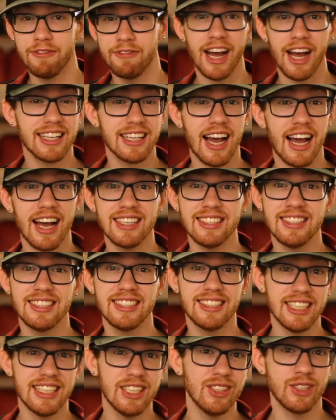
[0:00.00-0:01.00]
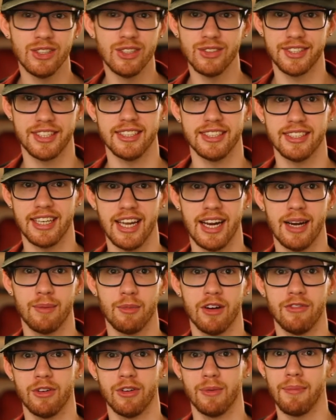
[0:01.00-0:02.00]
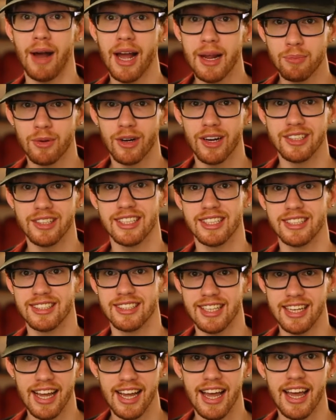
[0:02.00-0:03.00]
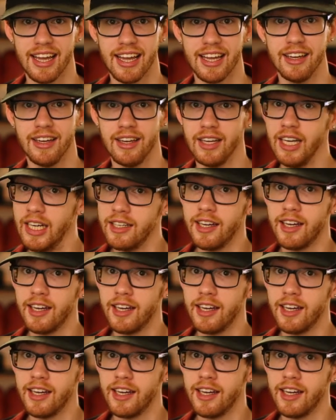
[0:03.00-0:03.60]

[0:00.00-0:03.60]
In fact, I still use this camera for my projects today.